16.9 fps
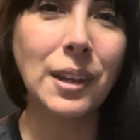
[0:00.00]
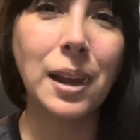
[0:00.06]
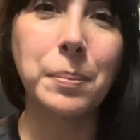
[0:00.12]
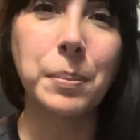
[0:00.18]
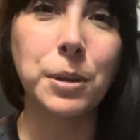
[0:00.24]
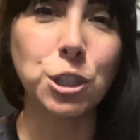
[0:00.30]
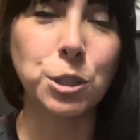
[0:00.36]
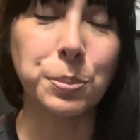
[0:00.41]

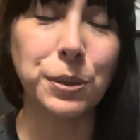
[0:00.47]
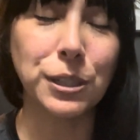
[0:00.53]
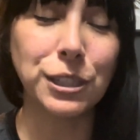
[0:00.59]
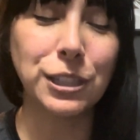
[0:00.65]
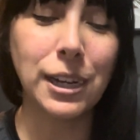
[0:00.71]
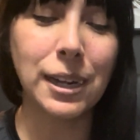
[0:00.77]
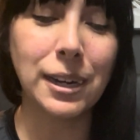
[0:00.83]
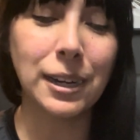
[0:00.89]
Much
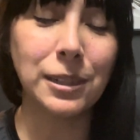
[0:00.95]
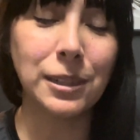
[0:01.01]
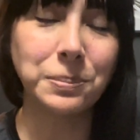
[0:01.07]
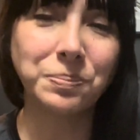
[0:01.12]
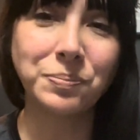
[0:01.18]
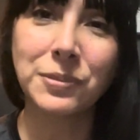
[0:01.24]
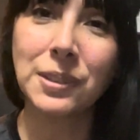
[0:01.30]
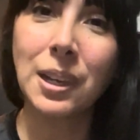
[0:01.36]
appreciated.
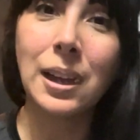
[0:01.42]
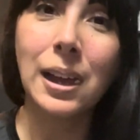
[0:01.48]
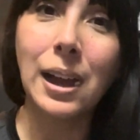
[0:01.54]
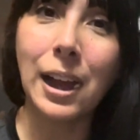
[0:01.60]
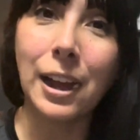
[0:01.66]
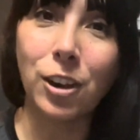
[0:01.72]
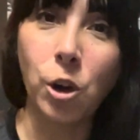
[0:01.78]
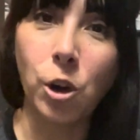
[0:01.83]

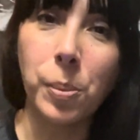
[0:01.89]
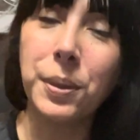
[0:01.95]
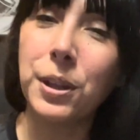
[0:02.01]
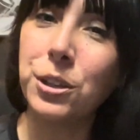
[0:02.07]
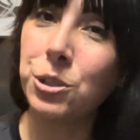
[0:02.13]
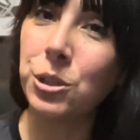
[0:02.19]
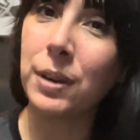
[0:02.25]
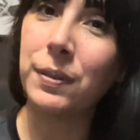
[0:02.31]
I hope
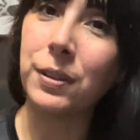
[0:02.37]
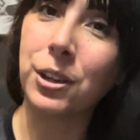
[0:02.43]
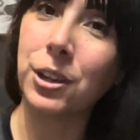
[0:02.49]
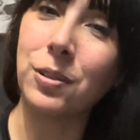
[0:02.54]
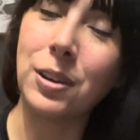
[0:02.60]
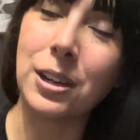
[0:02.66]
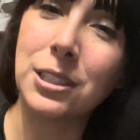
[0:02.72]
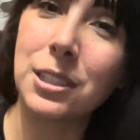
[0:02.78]
that you have a good
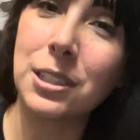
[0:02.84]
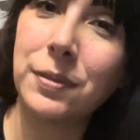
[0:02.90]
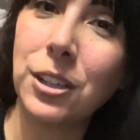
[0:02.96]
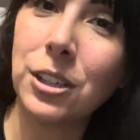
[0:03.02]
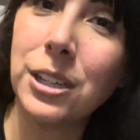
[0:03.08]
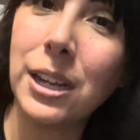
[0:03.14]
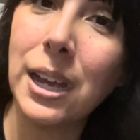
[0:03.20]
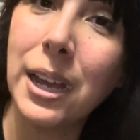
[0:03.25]
rest of your
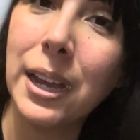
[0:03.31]
day,